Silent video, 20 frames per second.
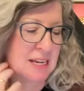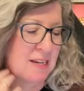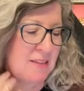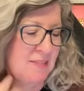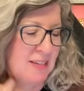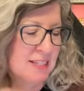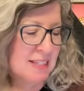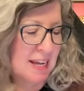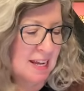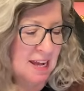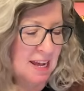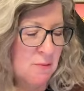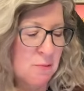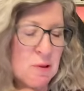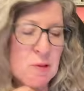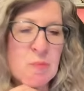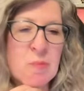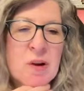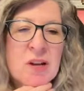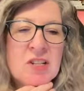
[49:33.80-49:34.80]
as I get
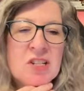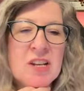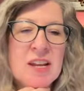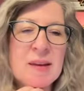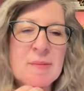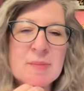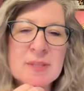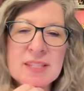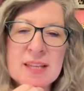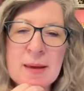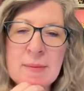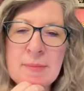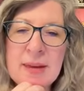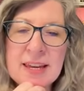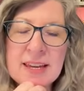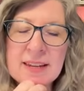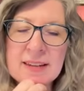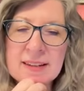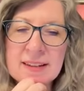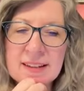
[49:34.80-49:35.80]
with brush names. I
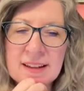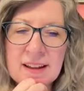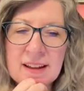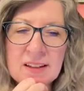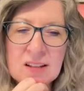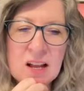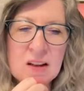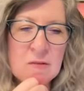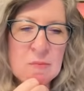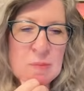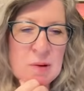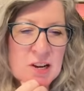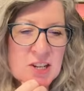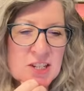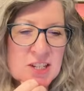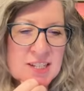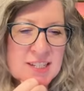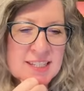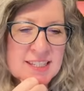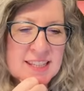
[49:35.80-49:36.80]
make a lot of
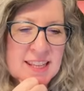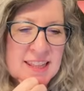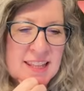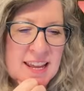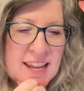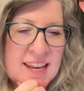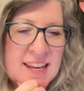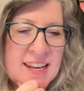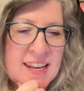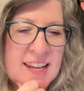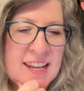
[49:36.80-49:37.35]
brushes and then,